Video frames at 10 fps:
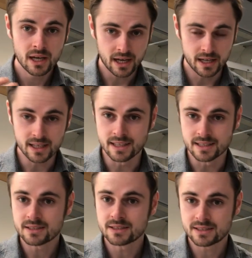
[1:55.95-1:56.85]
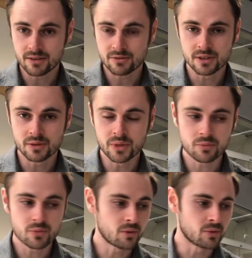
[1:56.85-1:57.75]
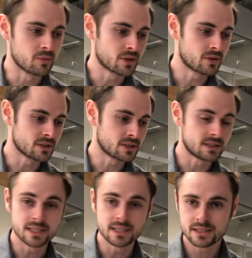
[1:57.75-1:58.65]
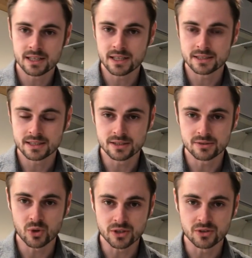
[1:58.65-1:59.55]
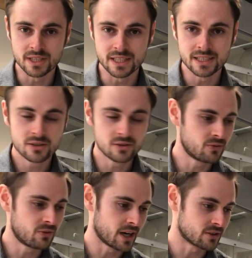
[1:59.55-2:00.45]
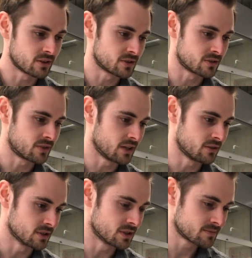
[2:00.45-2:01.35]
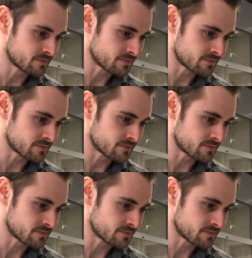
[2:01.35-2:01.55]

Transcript: And again, this is definitely a big problem because the T cells is what you need to fight off the virus.